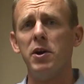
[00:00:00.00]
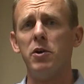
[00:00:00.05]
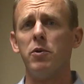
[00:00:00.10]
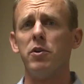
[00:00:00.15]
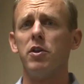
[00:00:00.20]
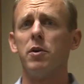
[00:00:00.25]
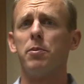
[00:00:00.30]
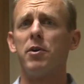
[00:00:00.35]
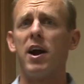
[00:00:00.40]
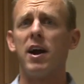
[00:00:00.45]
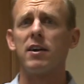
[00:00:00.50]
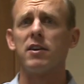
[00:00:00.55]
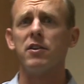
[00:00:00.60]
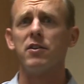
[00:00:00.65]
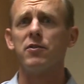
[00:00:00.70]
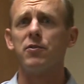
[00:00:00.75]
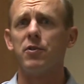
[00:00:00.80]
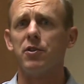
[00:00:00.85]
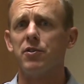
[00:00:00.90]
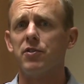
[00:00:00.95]
been with the
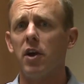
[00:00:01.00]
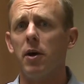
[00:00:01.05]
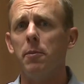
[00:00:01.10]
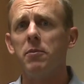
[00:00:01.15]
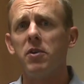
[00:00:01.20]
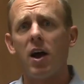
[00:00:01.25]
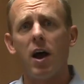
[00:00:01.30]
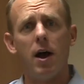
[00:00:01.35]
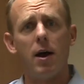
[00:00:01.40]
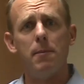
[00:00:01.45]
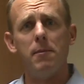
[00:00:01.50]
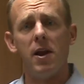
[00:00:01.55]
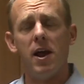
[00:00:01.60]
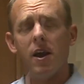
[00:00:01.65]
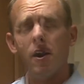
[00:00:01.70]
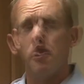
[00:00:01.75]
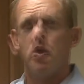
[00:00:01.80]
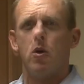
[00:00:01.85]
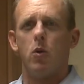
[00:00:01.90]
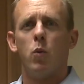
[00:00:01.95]
practice for some time
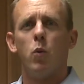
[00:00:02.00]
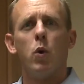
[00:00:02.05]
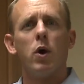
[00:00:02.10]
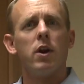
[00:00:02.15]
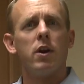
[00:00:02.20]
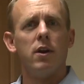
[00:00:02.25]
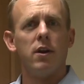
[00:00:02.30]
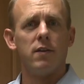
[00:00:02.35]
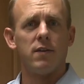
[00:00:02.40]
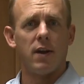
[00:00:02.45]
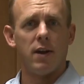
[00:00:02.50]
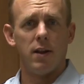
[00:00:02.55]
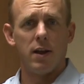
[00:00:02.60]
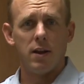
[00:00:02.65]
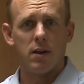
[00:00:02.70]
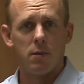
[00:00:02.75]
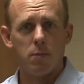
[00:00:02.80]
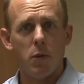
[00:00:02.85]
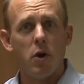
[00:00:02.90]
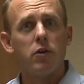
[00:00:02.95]
now. What it is I
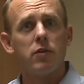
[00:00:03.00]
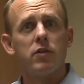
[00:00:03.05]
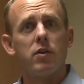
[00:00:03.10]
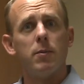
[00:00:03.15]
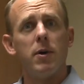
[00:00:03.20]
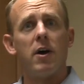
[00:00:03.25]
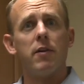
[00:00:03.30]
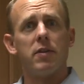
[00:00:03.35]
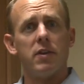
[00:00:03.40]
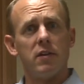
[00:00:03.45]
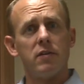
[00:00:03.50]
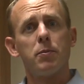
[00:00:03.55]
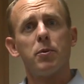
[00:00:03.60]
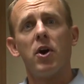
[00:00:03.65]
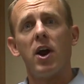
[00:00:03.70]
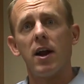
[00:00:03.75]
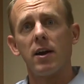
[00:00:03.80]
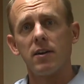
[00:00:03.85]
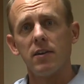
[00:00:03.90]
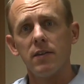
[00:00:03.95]
like most about this
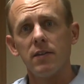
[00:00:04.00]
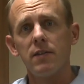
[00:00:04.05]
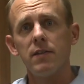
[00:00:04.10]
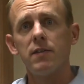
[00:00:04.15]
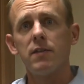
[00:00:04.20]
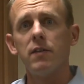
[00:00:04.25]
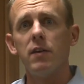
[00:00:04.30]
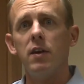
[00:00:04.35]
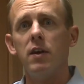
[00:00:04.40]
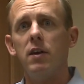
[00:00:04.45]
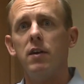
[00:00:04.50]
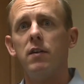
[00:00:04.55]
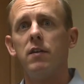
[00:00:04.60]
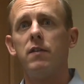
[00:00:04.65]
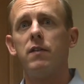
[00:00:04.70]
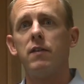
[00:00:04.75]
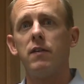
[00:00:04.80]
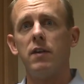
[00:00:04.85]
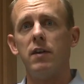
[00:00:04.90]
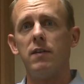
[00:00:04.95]
practice
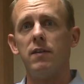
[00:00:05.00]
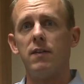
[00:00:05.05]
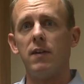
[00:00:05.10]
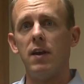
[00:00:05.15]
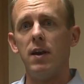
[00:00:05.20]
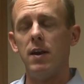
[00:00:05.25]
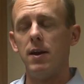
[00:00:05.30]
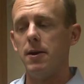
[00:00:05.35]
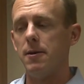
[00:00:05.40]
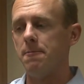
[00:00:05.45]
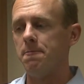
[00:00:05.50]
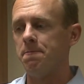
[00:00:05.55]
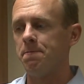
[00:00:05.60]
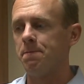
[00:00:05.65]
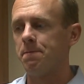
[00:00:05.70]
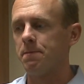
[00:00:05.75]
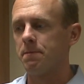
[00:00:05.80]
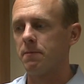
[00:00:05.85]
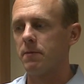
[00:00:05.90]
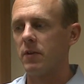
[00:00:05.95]
is it's an
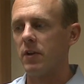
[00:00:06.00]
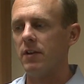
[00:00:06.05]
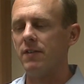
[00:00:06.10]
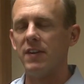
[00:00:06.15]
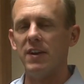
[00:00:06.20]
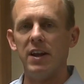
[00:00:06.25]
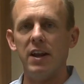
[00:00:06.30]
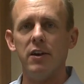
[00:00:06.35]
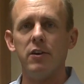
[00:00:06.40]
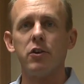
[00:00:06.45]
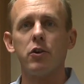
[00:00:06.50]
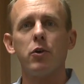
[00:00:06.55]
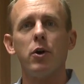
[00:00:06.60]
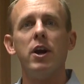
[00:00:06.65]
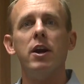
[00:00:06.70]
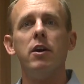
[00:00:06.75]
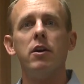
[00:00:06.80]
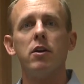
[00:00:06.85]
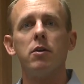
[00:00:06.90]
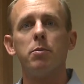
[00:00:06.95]

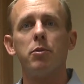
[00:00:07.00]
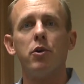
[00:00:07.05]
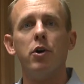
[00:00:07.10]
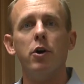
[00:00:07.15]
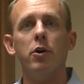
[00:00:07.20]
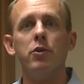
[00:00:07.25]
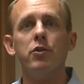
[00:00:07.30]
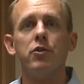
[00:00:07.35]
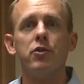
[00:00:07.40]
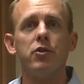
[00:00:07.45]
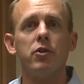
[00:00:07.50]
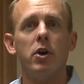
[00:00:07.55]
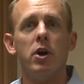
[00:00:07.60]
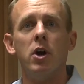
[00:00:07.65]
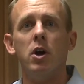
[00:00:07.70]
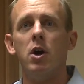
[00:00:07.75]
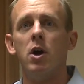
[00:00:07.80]
integrated approach.